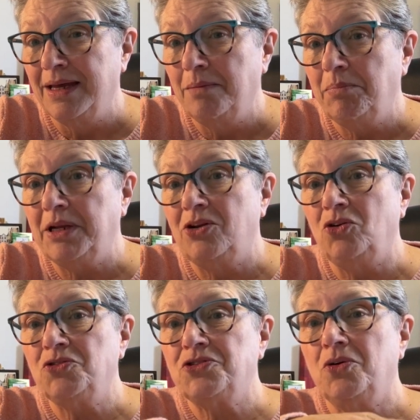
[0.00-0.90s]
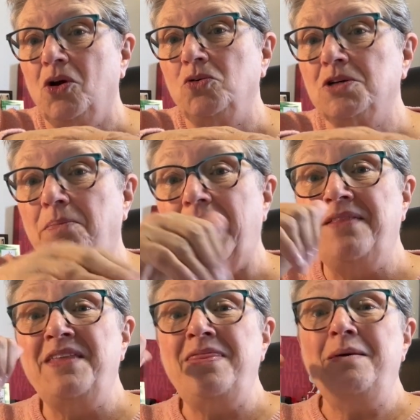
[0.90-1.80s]
But it also goes up,
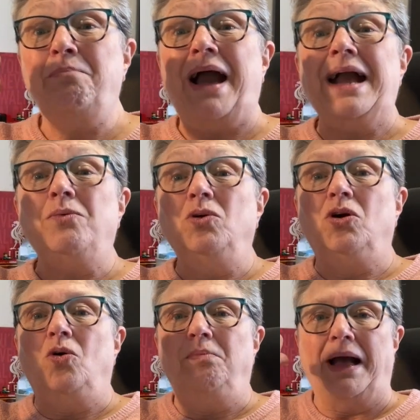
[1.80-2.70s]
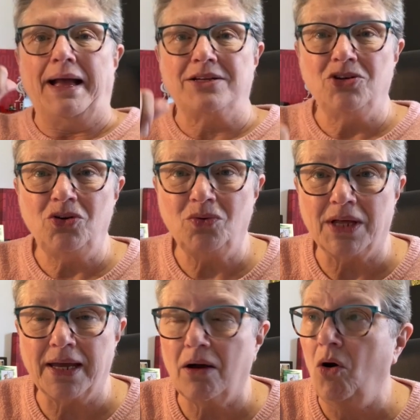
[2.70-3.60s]
and then the back will go back too.
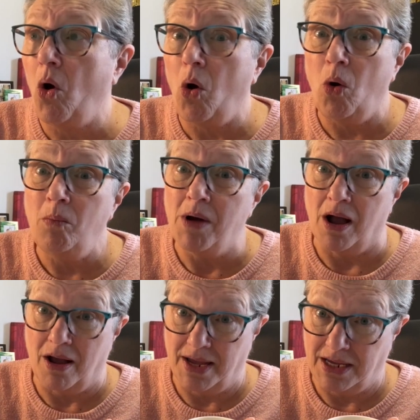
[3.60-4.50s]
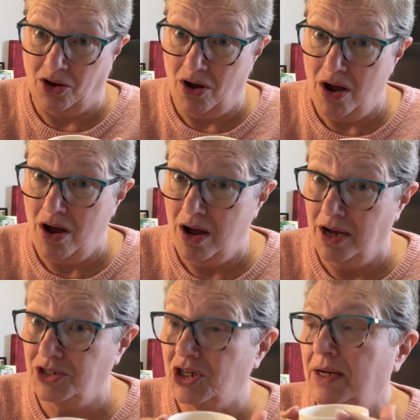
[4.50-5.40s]
Like, oh my
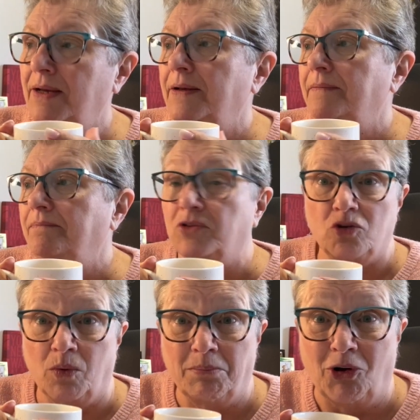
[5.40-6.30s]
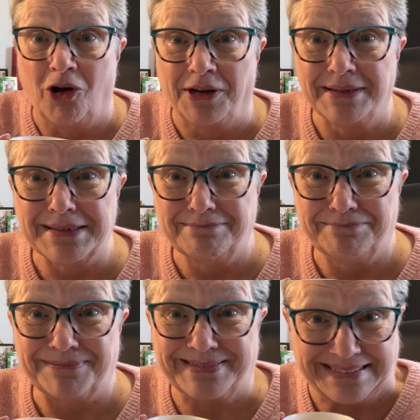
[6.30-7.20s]
gosh. So we bought it.
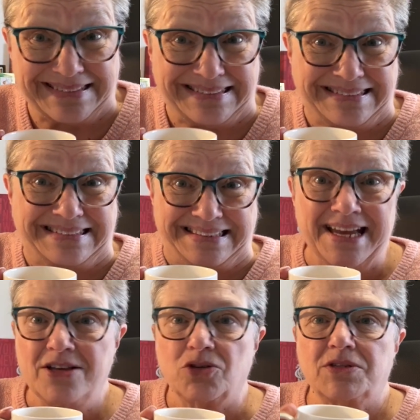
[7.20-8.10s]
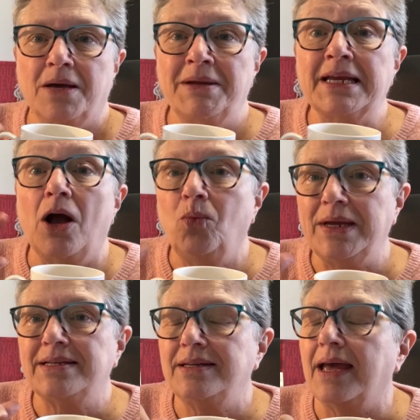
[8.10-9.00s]
So it's coming a
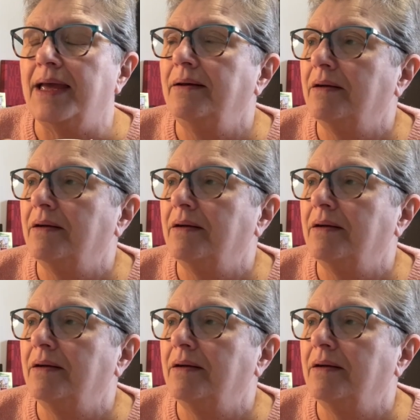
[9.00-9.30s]
week today.